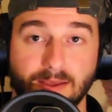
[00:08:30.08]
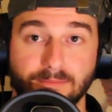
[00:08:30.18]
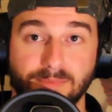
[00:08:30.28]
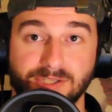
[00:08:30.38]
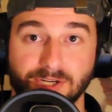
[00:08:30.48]

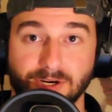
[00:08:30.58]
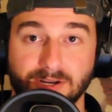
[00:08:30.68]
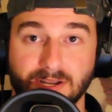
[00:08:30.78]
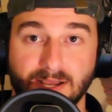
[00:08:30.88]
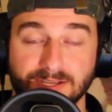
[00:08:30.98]
Be sure
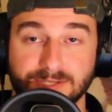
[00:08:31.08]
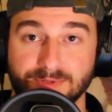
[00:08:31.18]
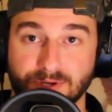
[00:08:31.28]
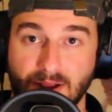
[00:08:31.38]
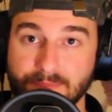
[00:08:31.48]
and
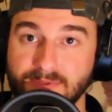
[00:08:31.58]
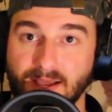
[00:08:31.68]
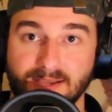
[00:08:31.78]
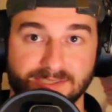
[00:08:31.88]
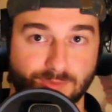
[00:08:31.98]
subscribe to
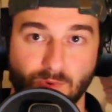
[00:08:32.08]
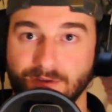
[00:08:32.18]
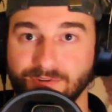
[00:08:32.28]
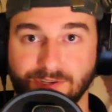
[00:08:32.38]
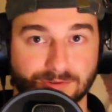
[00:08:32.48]
us
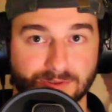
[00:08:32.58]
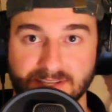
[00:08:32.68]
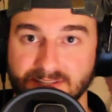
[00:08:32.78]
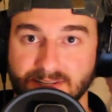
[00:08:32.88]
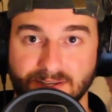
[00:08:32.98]
wherever you're
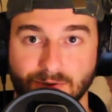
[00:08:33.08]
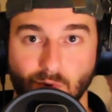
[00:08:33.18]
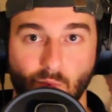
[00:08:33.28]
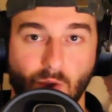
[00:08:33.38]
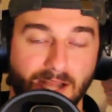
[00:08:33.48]
listening or
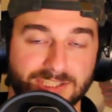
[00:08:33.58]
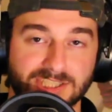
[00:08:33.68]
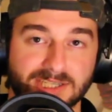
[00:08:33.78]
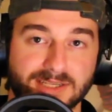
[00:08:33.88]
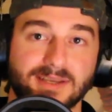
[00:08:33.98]

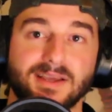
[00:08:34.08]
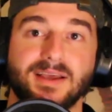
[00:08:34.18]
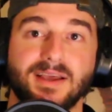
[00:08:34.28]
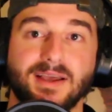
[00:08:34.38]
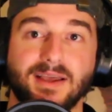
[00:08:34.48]
watching,
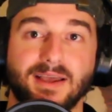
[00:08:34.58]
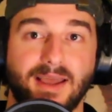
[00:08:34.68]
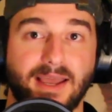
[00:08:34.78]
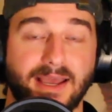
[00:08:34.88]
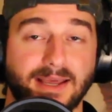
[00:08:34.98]

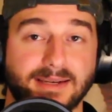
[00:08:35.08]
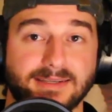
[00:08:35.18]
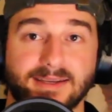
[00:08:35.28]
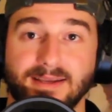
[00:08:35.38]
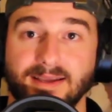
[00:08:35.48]
and
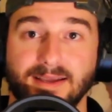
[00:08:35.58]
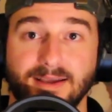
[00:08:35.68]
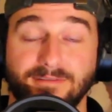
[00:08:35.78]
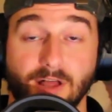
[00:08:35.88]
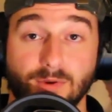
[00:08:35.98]

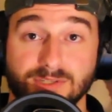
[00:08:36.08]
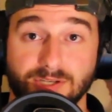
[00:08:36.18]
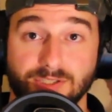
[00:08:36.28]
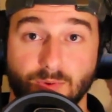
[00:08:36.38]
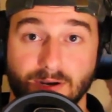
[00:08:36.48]
follow us
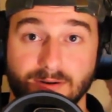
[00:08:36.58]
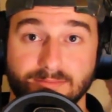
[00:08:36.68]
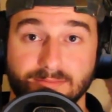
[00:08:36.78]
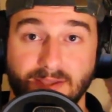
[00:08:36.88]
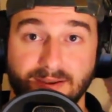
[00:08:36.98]
on Twitter
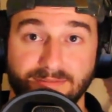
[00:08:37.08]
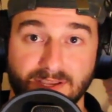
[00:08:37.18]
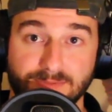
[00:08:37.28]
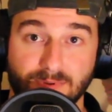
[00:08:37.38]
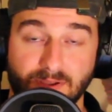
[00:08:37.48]
and at
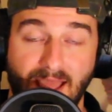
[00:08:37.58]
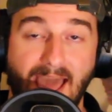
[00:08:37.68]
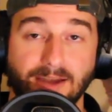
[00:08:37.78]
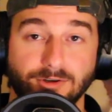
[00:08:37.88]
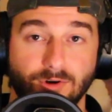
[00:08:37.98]
Facebook
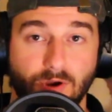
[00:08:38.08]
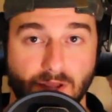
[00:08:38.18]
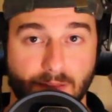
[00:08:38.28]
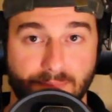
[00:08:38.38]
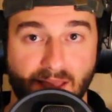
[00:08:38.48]
at
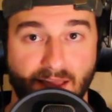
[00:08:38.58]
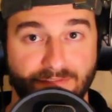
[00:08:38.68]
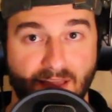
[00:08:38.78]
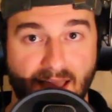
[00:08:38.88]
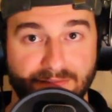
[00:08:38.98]

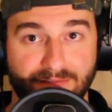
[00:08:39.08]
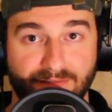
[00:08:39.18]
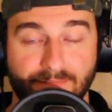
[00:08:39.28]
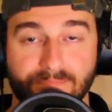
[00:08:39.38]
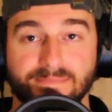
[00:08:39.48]
GrownUpFF.
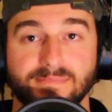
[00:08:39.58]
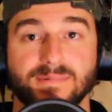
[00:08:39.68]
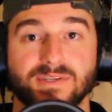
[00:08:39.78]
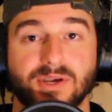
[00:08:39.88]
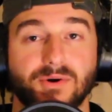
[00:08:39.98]

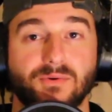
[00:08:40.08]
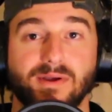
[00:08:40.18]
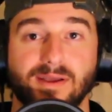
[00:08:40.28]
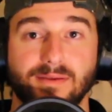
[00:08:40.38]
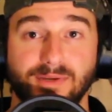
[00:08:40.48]
So
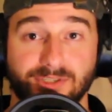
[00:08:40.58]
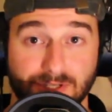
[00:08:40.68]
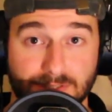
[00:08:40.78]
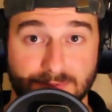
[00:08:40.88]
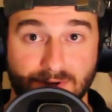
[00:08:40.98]
be sure to
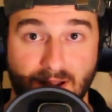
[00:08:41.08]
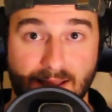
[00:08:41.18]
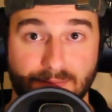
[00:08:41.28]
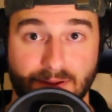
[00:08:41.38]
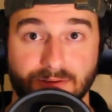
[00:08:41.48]

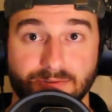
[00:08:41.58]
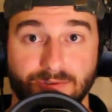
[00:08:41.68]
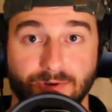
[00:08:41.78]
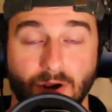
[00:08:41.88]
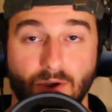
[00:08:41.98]
subscribe,
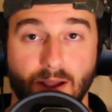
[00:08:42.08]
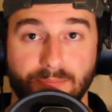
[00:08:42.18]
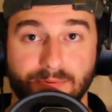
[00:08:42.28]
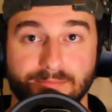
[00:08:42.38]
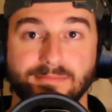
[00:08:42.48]
grow
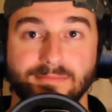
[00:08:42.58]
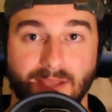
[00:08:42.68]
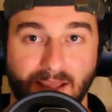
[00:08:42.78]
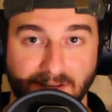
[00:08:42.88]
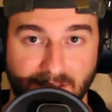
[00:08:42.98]
up,
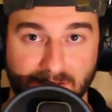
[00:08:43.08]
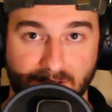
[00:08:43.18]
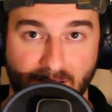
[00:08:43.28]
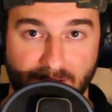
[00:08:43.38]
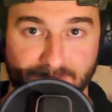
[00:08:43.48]
and get
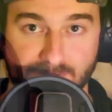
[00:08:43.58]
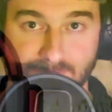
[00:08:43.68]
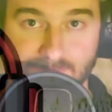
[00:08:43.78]
guffed.